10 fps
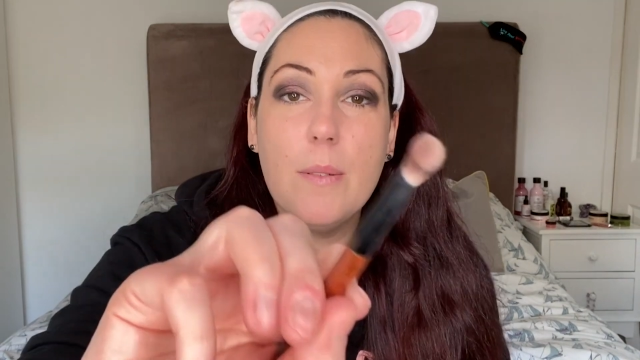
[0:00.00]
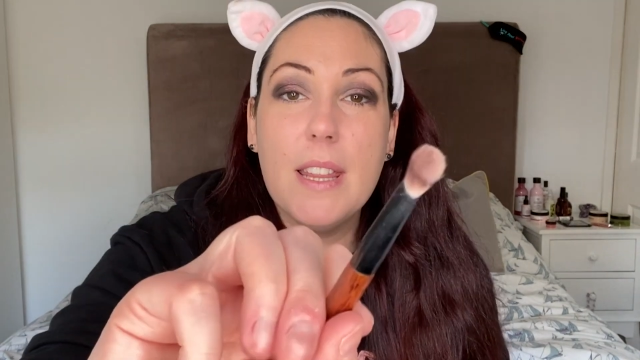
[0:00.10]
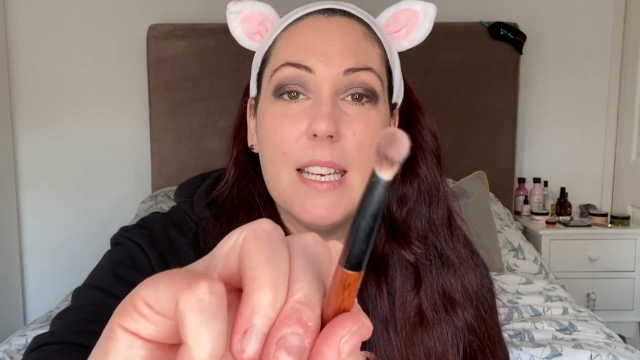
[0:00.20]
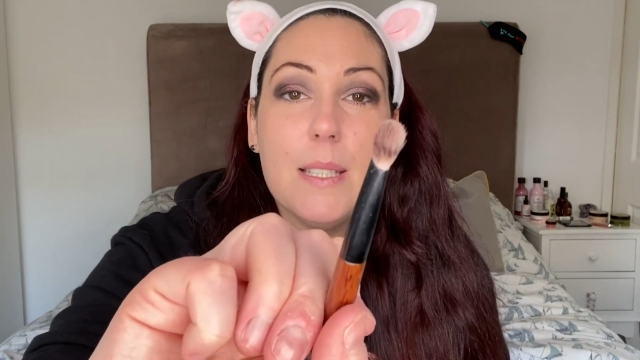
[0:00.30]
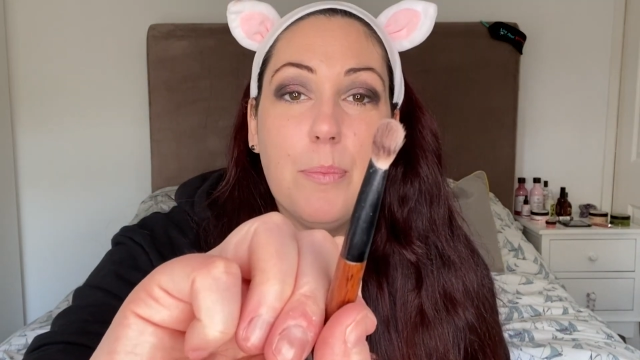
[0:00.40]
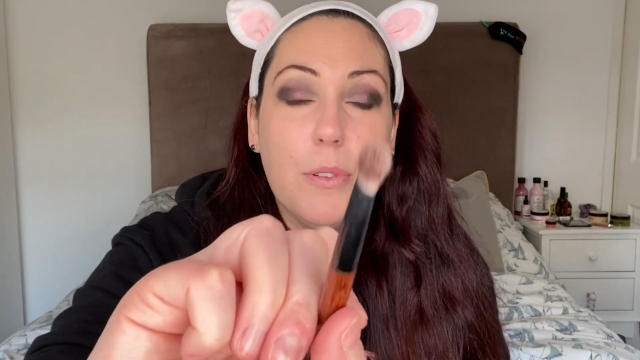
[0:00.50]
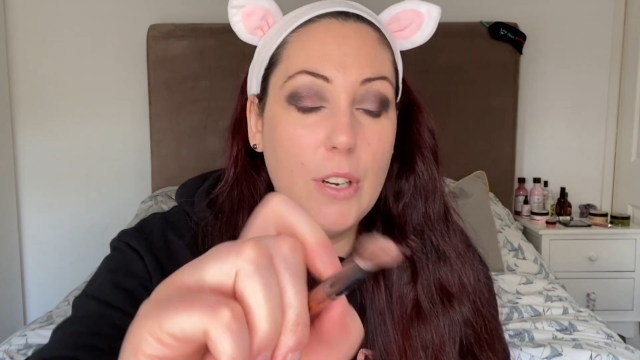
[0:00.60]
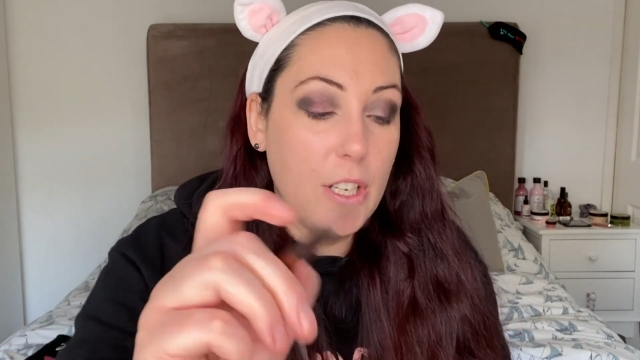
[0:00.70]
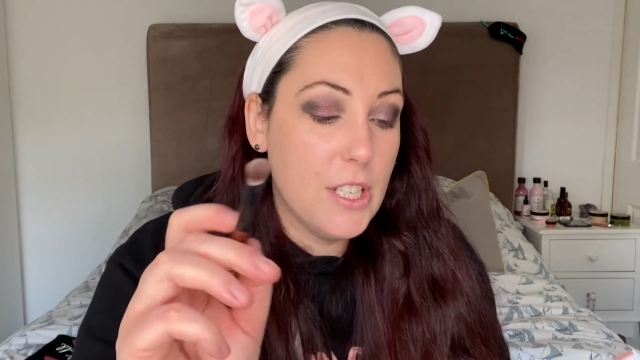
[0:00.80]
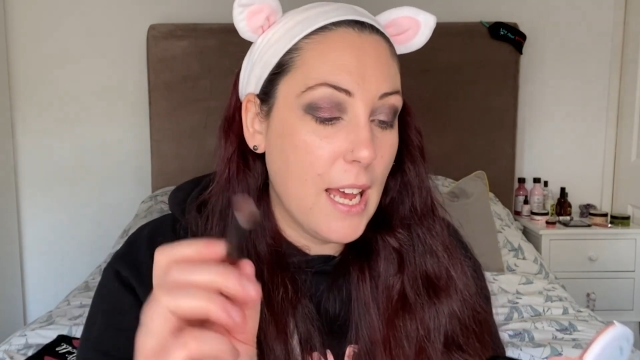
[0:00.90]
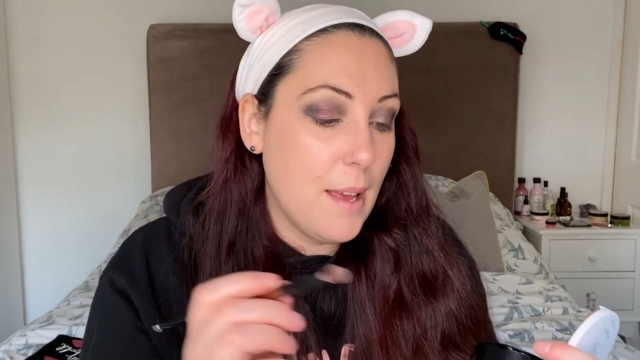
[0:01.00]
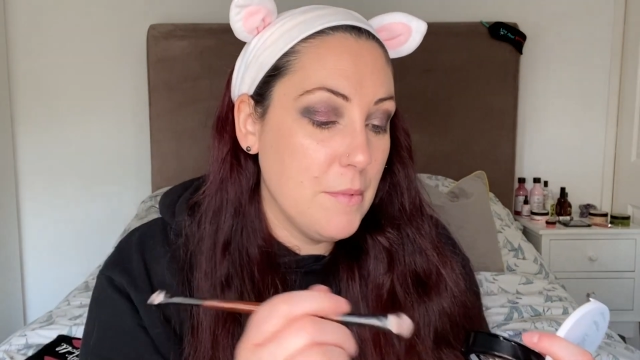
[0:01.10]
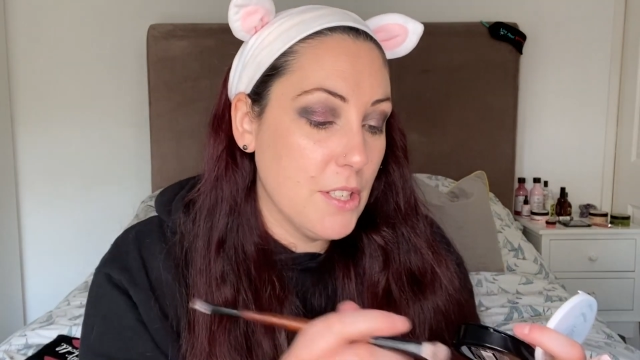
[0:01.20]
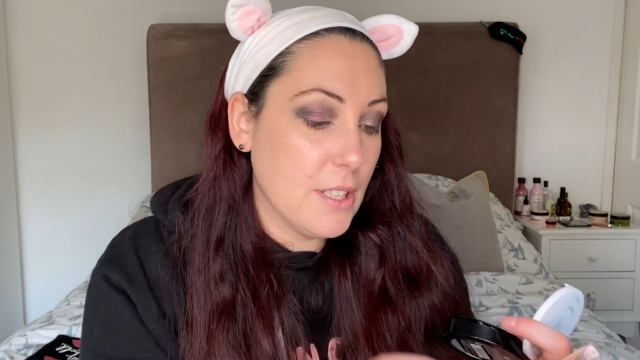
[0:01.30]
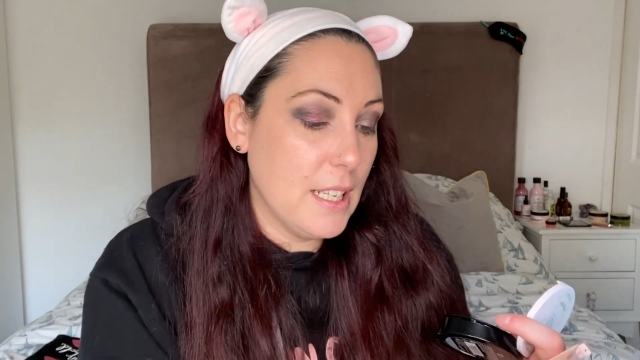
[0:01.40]
with this brush,
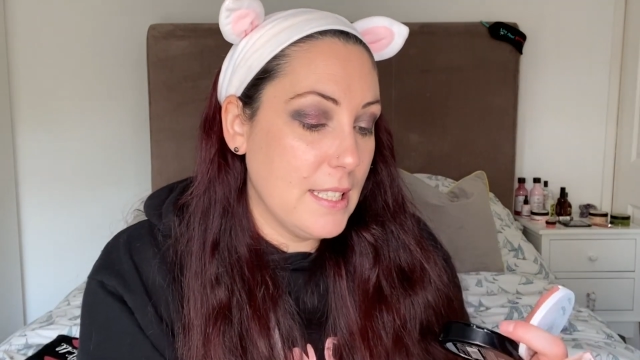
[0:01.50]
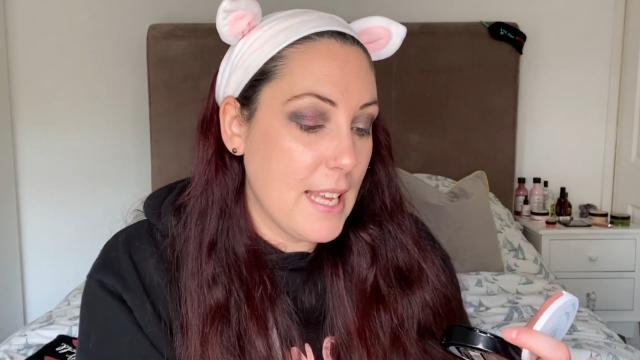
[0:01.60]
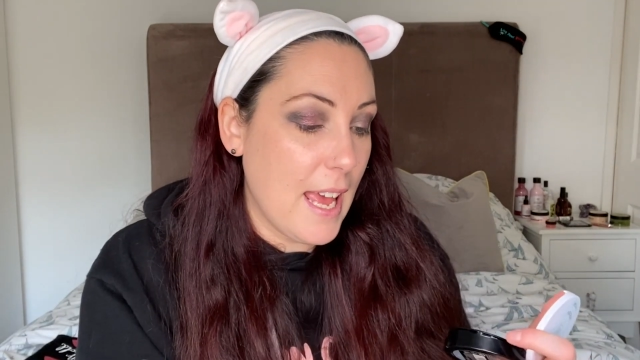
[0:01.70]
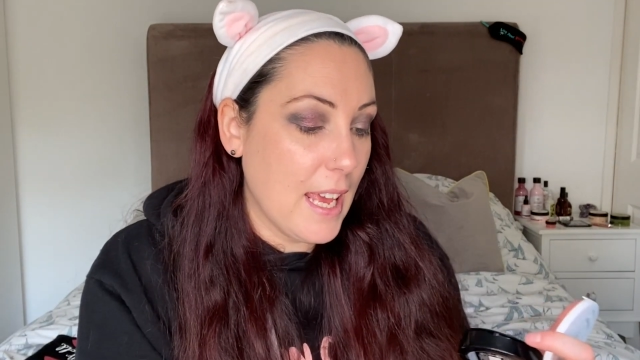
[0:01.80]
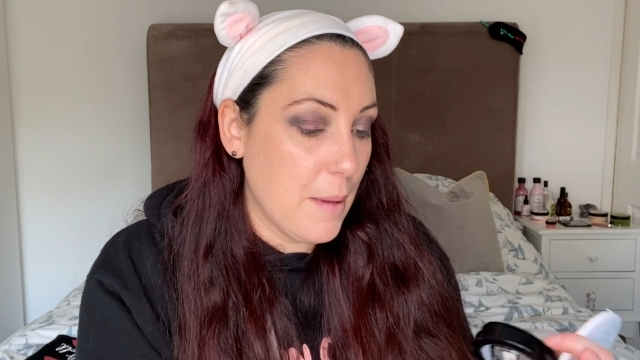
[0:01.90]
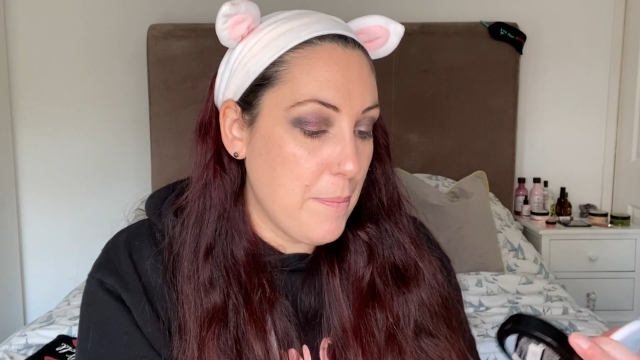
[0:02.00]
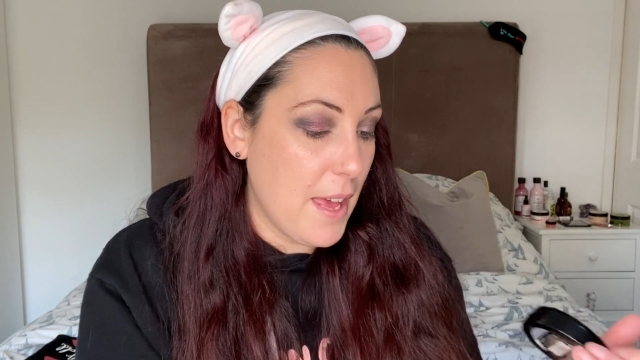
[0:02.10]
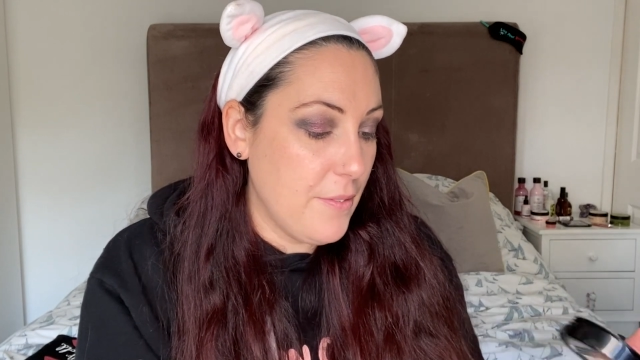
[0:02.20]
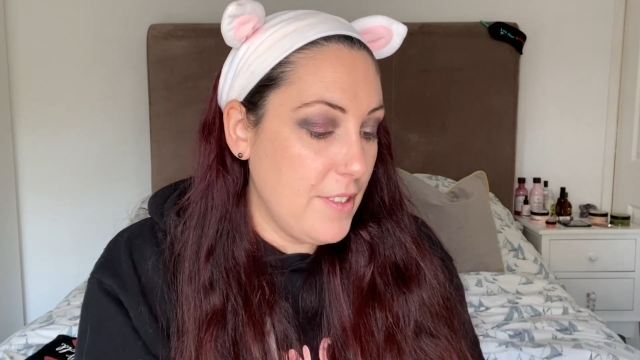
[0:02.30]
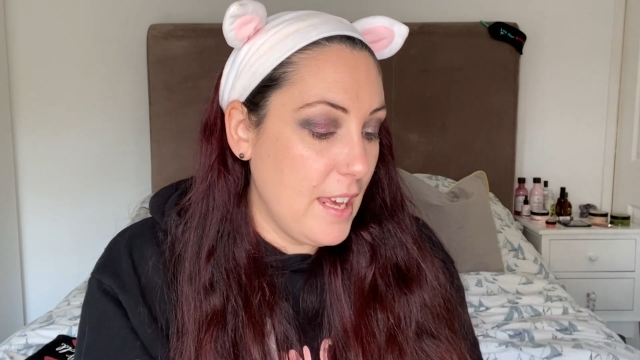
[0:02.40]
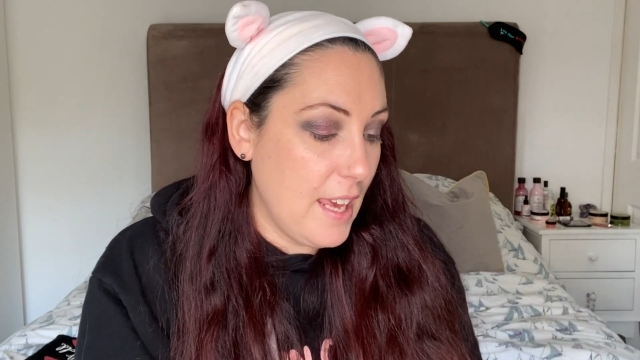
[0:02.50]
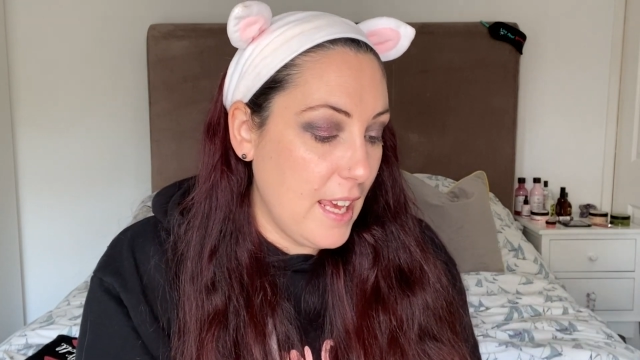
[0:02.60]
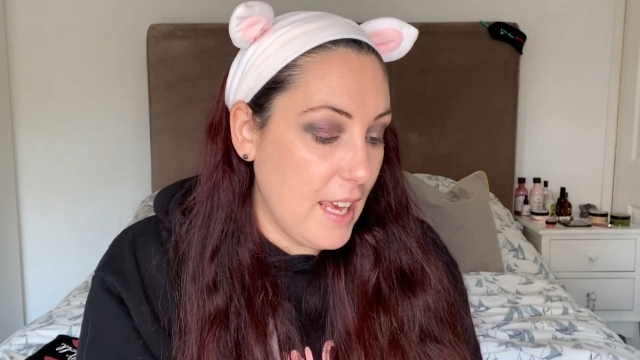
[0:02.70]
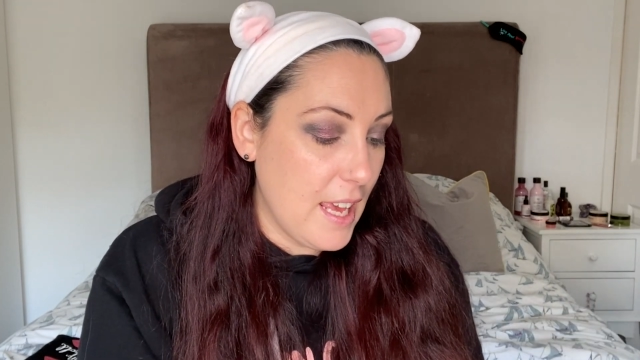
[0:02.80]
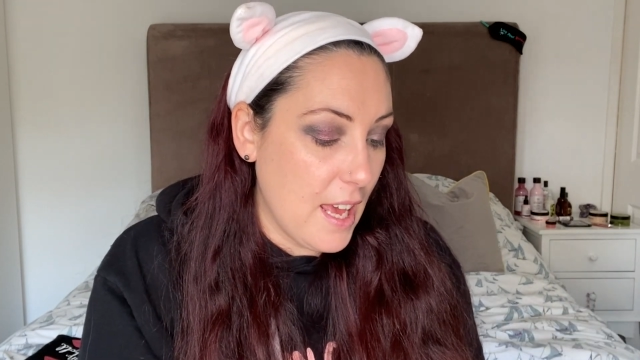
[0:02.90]
I'm just going to take a bit of
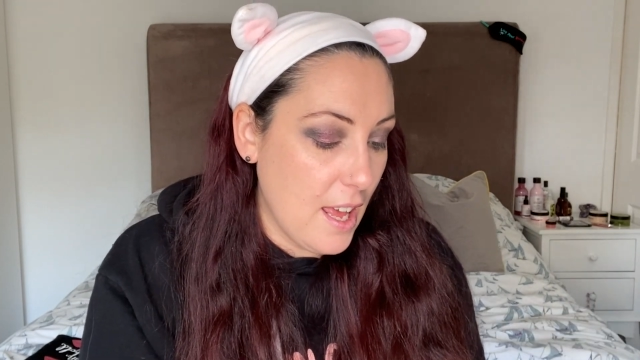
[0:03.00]
the